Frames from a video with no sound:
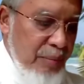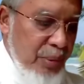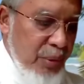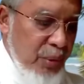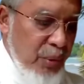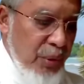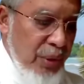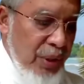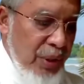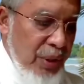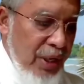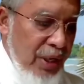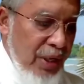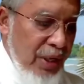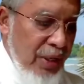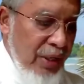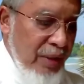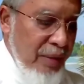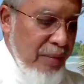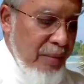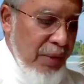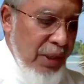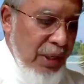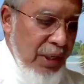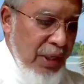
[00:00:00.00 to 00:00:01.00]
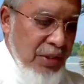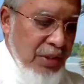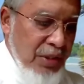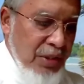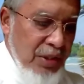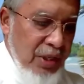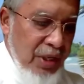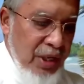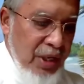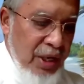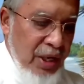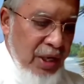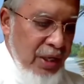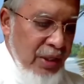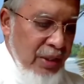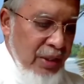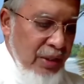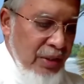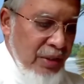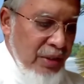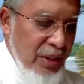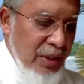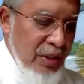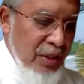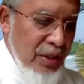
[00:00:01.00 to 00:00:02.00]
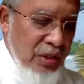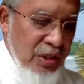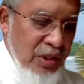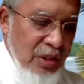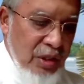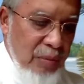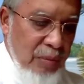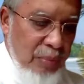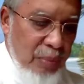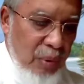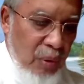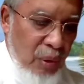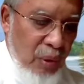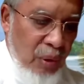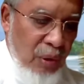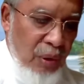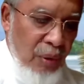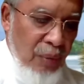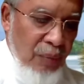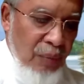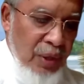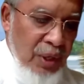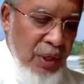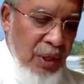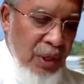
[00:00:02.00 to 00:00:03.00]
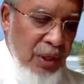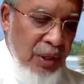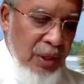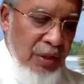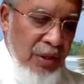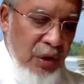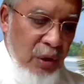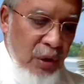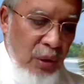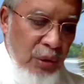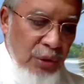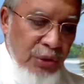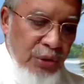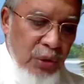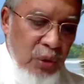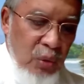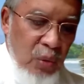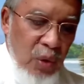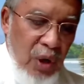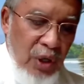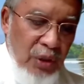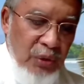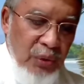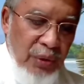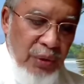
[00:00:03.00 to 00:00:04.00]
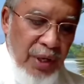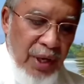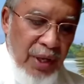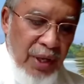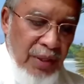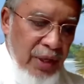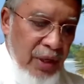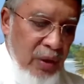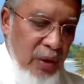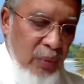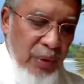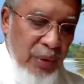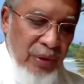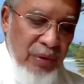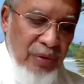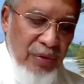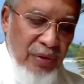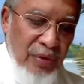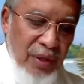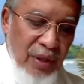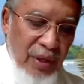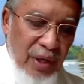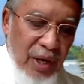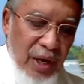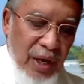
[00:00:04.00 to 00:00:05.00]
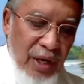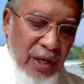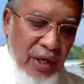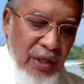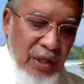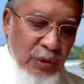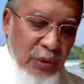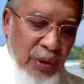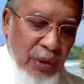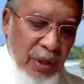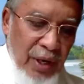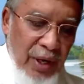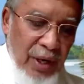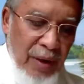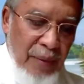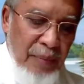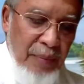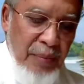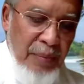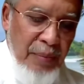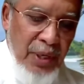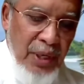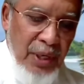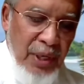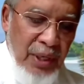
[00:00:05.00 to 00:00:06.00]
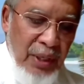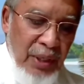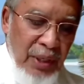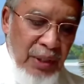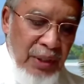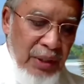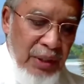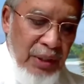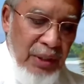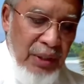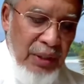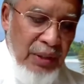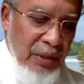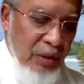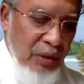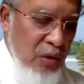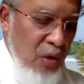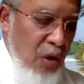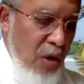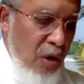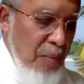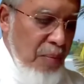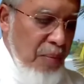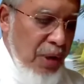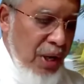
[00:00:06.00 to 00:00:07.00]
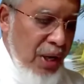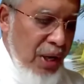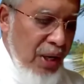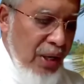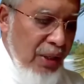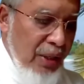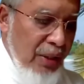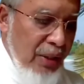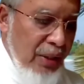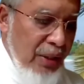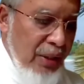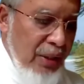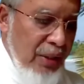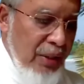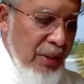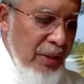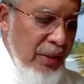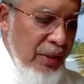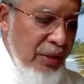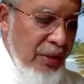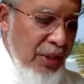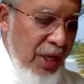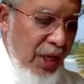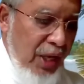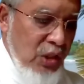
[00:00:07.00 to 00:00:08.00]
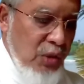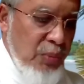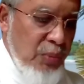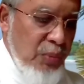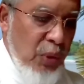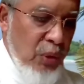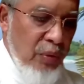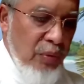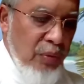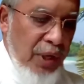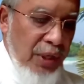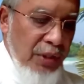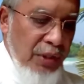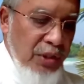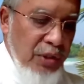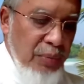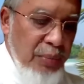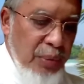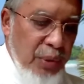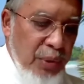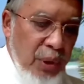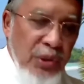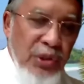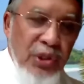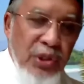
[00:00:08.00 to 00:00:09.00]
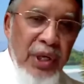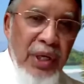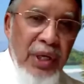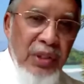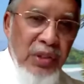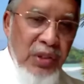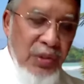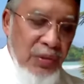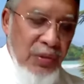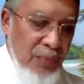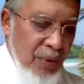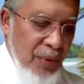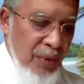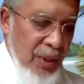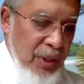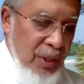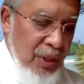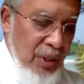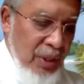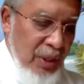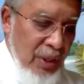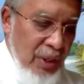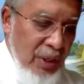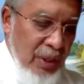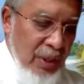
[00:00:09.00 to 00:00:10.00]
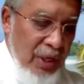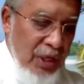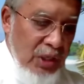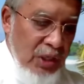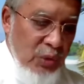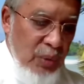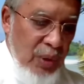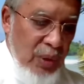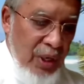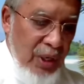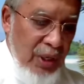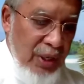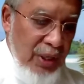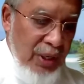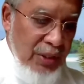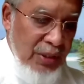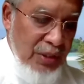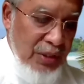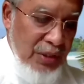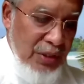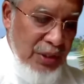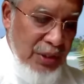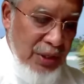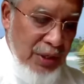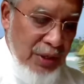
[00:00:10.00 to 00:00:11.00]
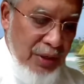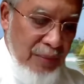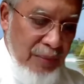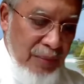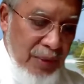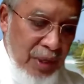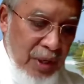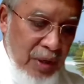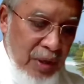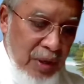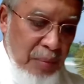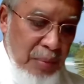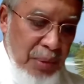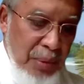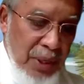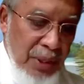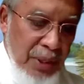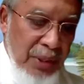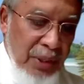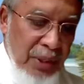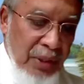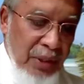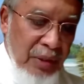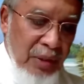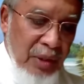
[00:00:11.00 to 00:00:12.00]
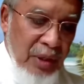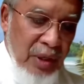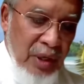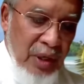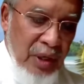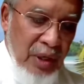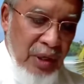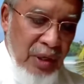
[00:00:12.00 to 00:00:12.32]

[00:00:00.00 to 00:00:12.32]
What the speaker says: Brunei, Malaysia, and Singapore. They also work together with IIUM in Gombak in textbook writing projects, as well as bringing